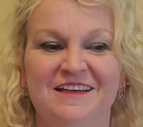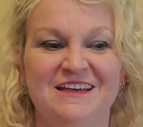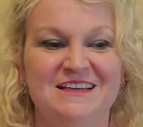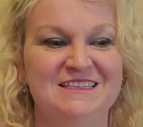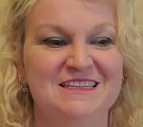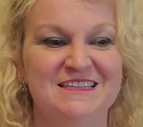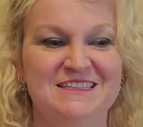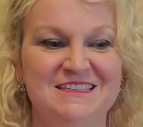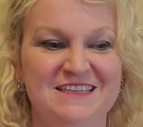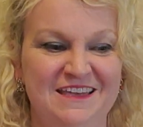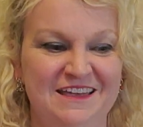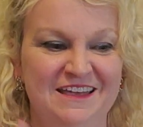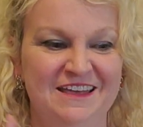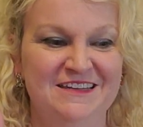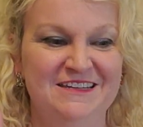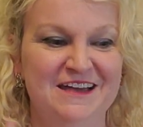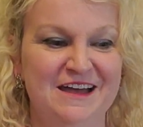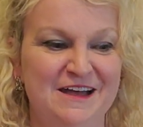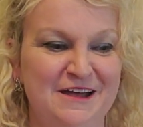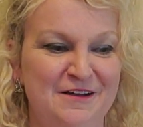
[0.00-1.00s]
As I
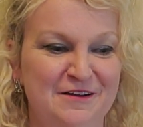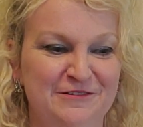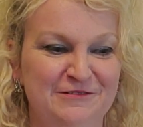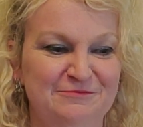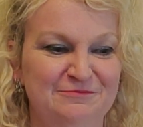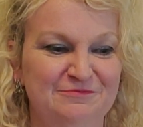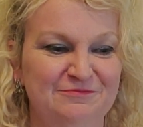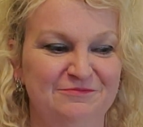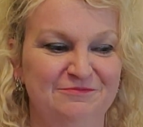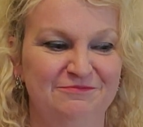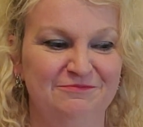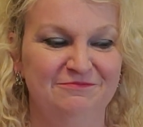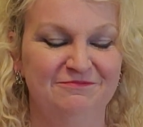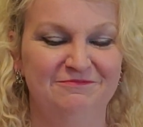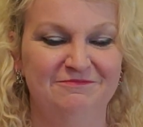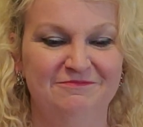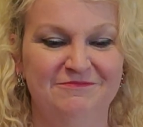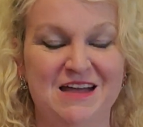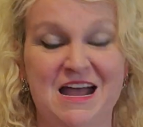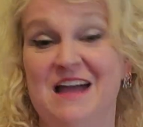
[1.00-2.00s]
said, um,
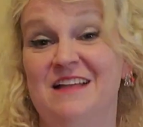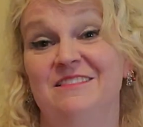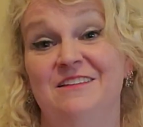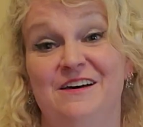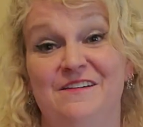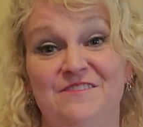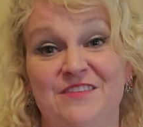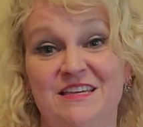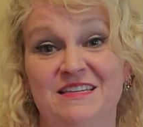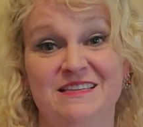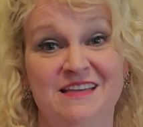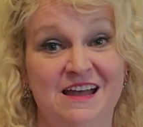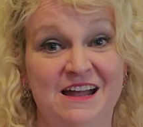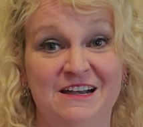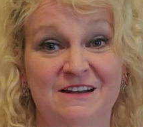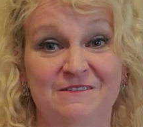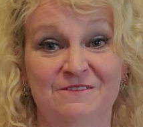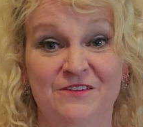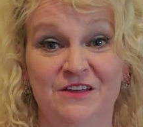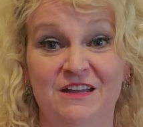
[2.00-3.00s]
I love these
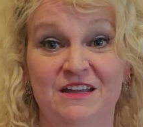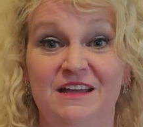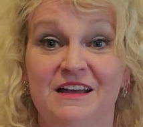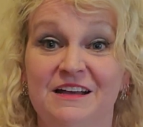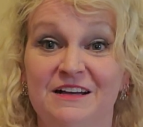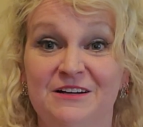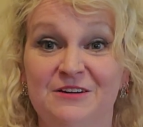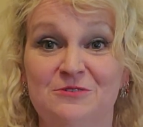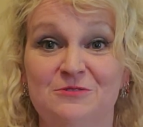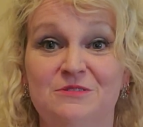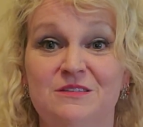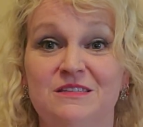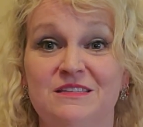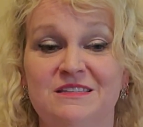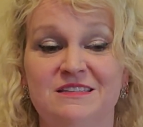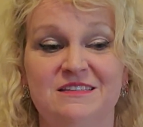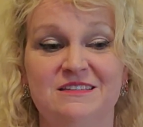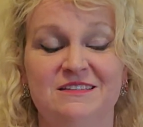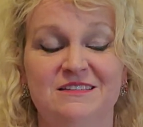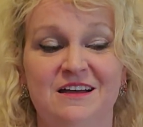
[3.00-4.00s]
kind of
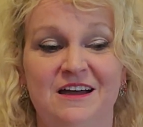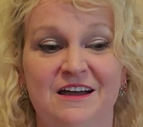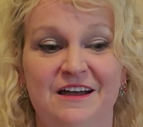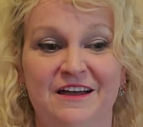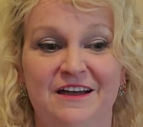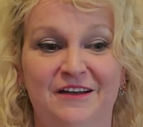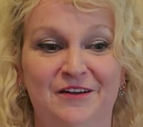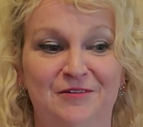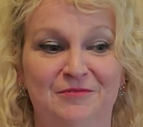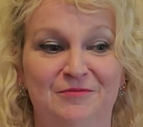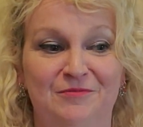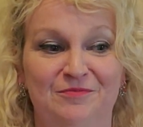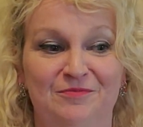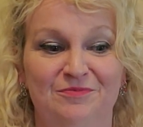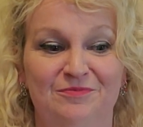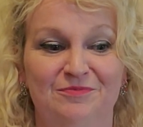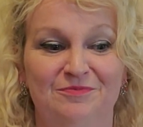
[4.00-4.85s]
videos. Um,